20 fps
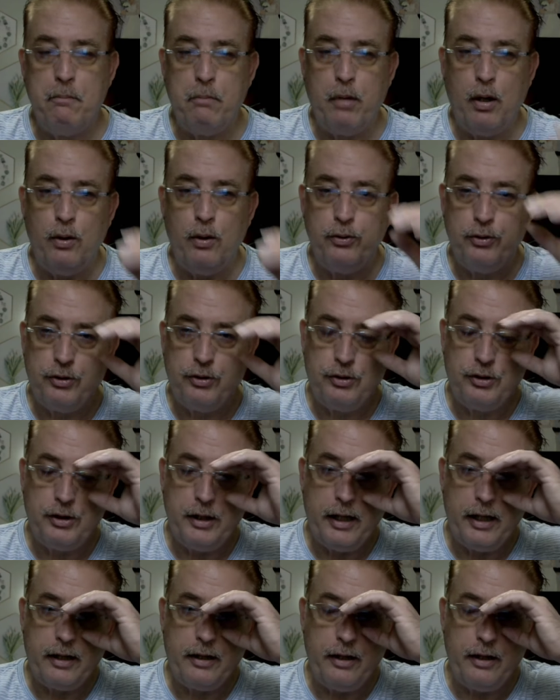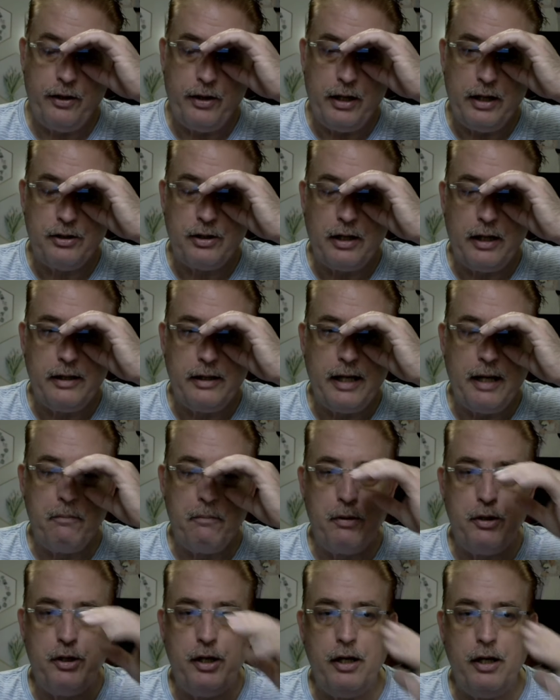bones, sick, and things like that.
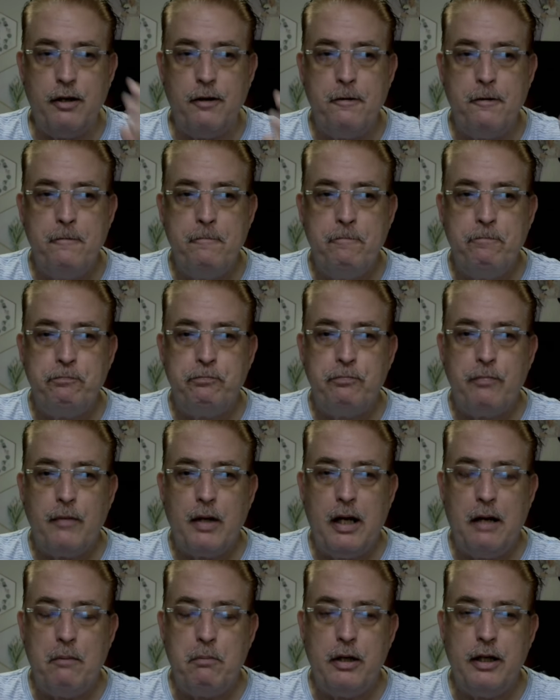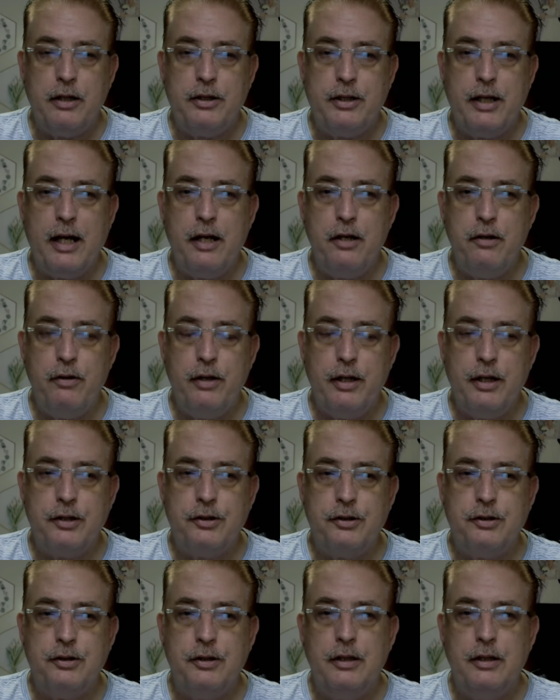But here, I'm going to tell you
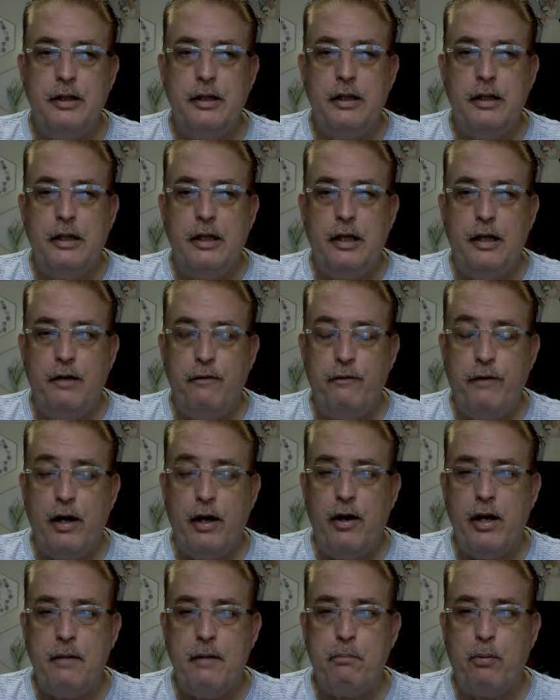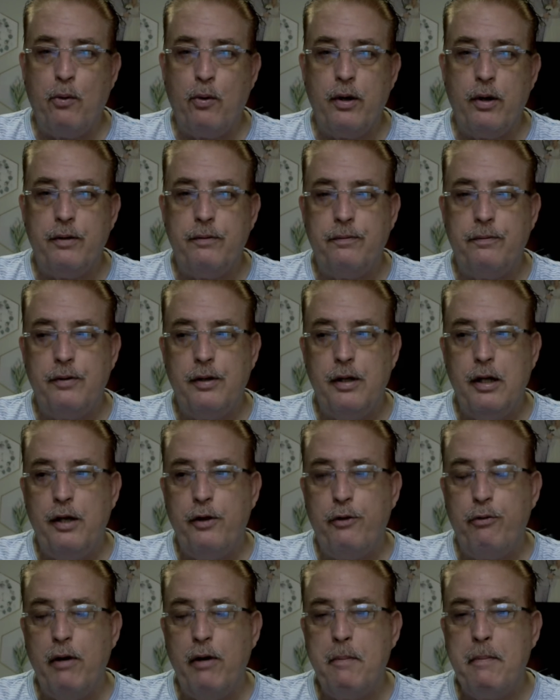this. Very important.
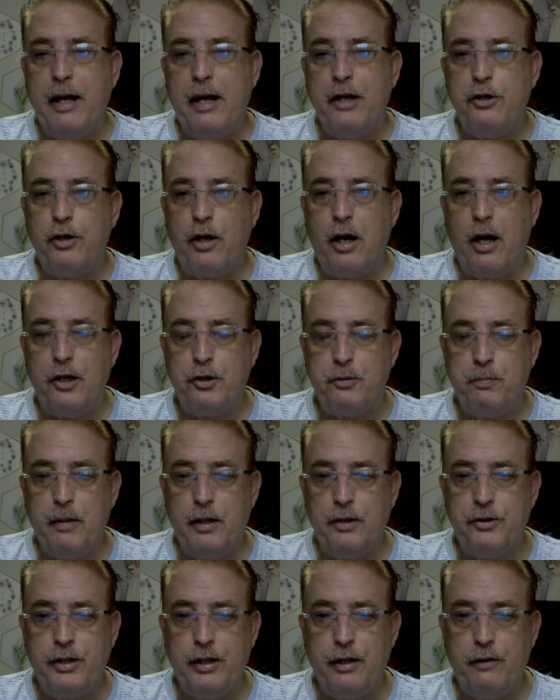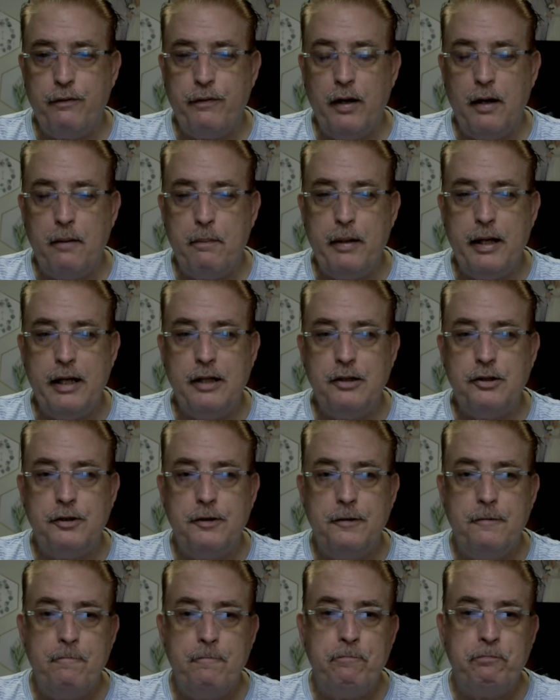Three major hospitals in the Philippines,
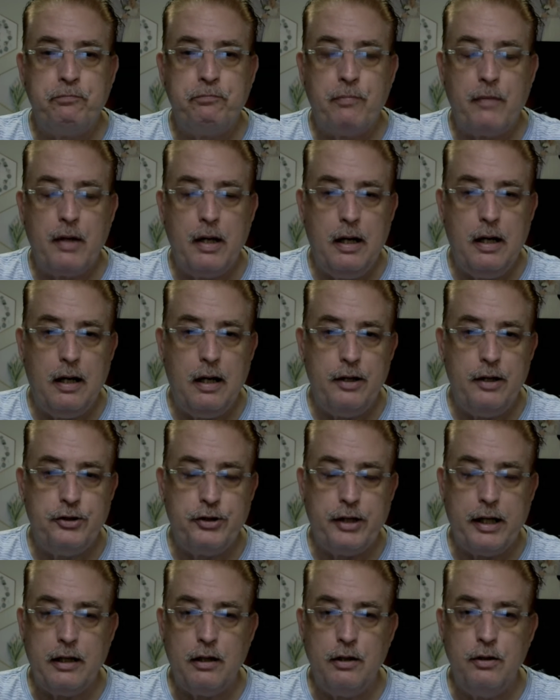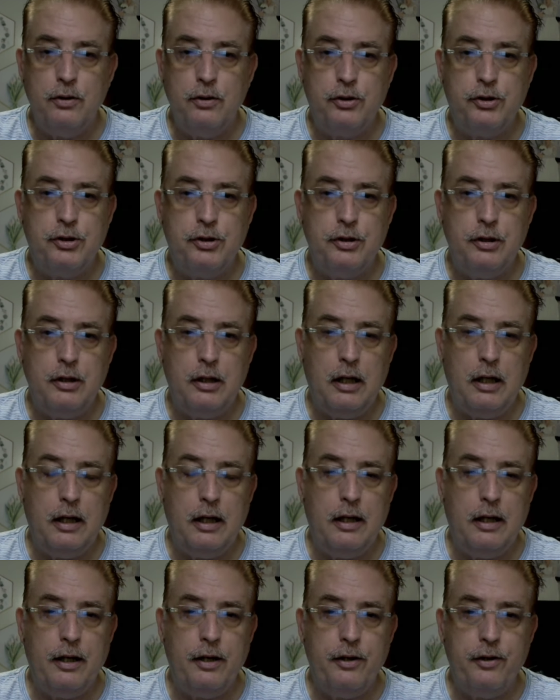St. Luke's,
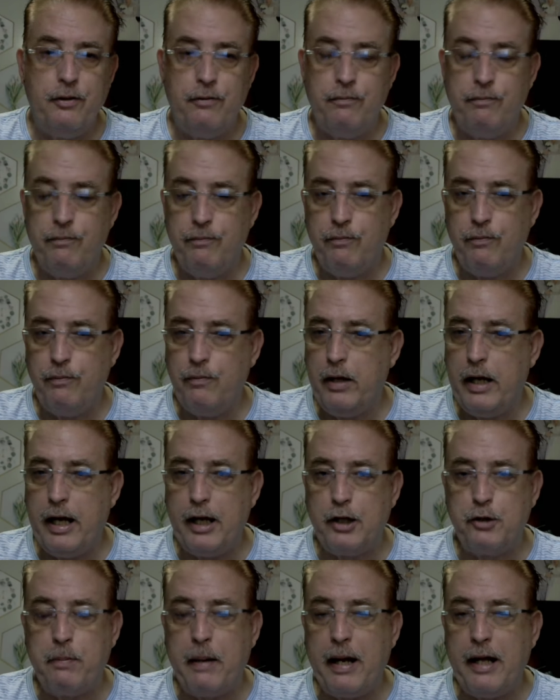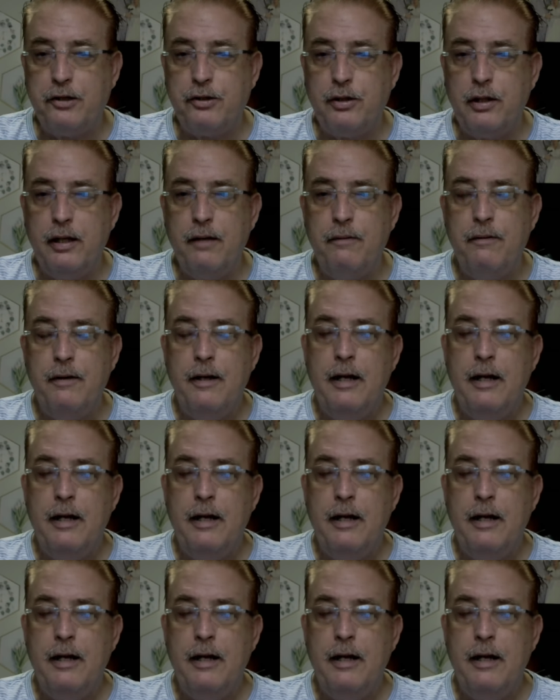expats live.